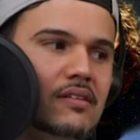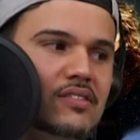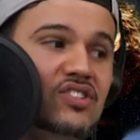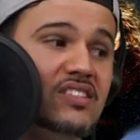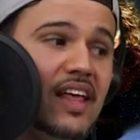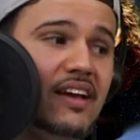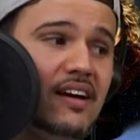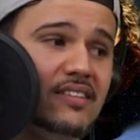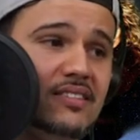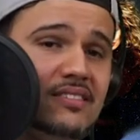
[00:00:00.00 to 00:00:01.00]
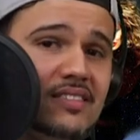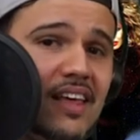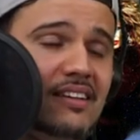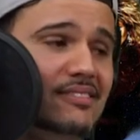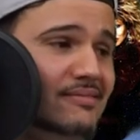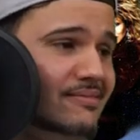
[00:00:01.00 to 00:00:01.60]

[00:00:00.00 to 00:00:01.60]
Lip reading: She's slain, guys. Slain.